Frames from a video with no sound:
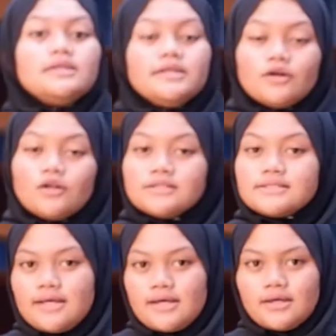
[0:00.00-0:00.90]
The old
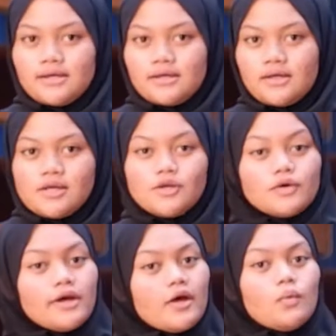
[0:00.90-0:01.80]
saying,
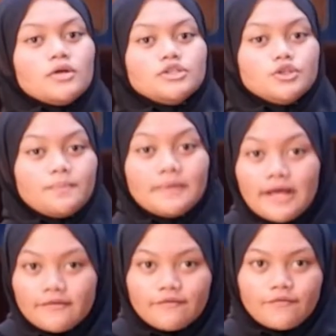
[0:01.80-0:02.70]
you get what you
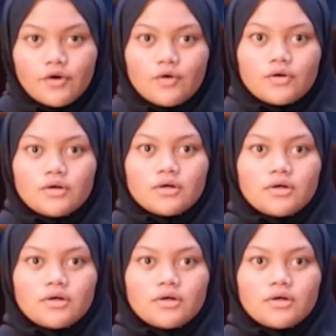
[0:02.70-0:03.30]
plan for.